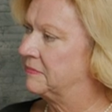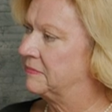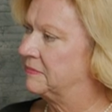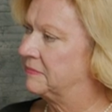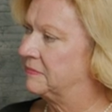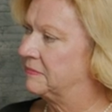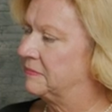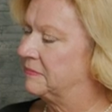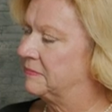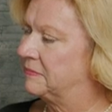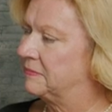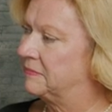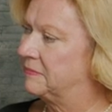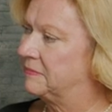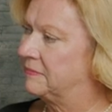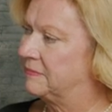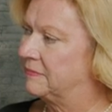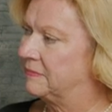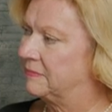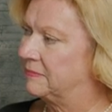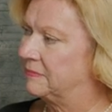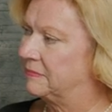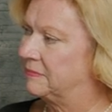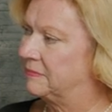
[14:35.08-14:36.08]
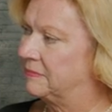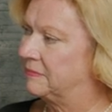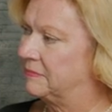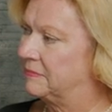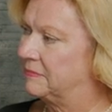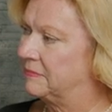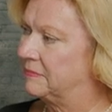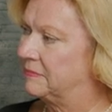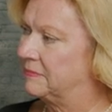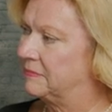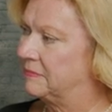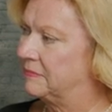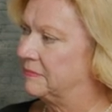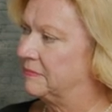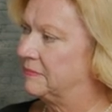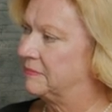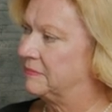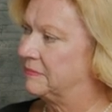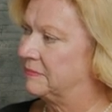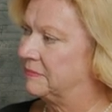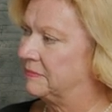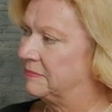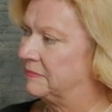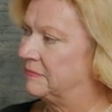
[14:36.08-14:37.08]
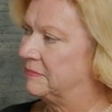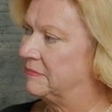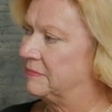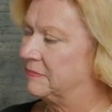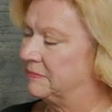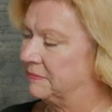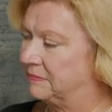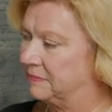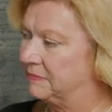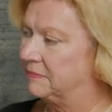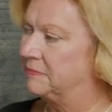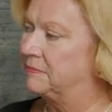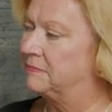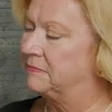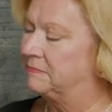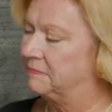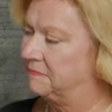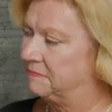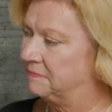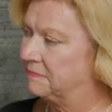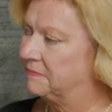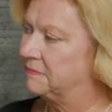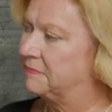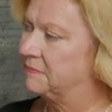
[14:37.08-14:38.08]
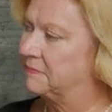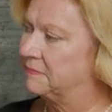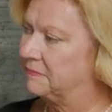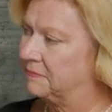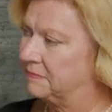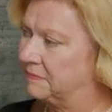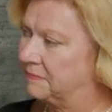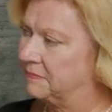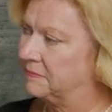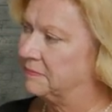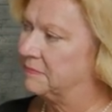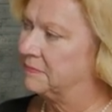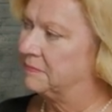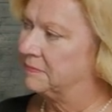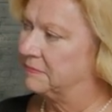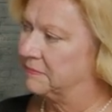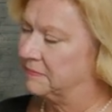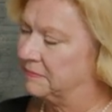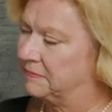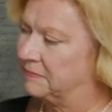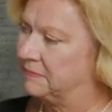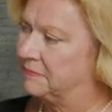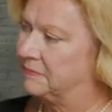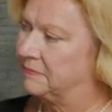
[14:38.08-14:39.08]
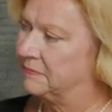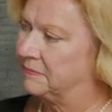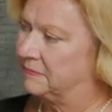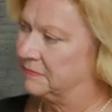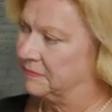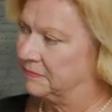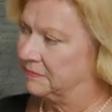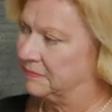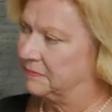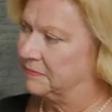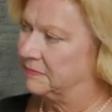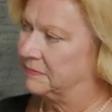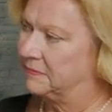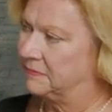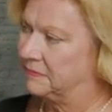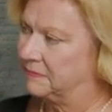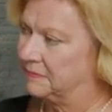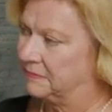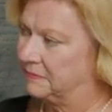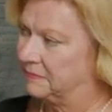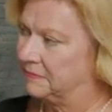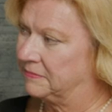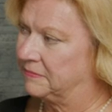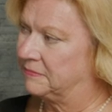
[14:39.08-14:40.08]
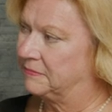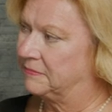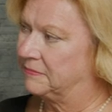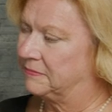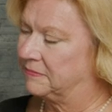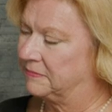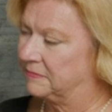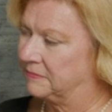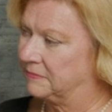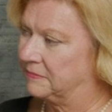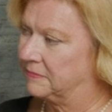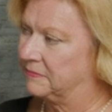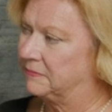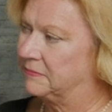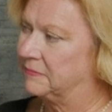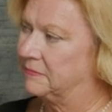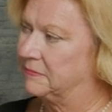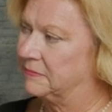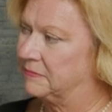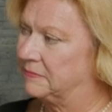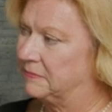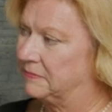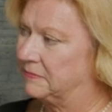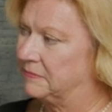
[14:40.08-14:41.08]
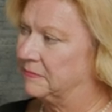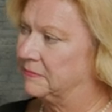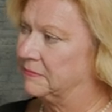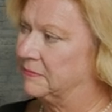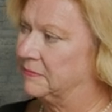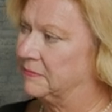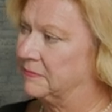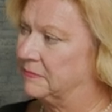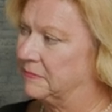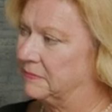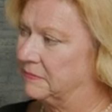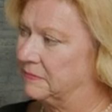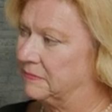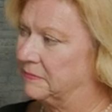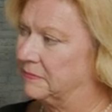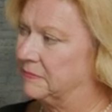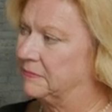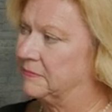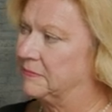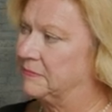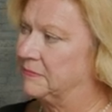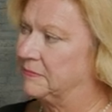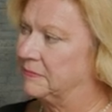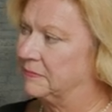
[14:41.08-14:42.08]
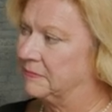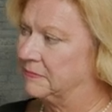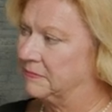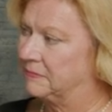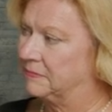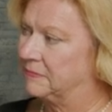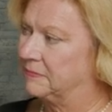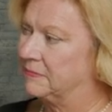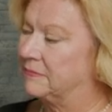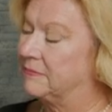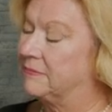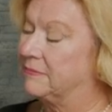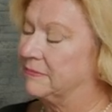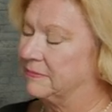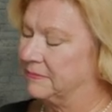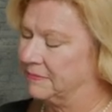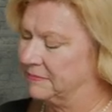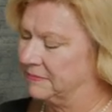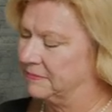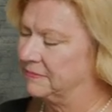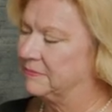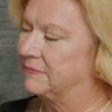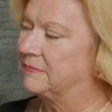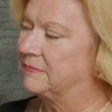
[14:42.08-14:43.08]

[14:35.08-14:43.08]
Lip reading: (silent)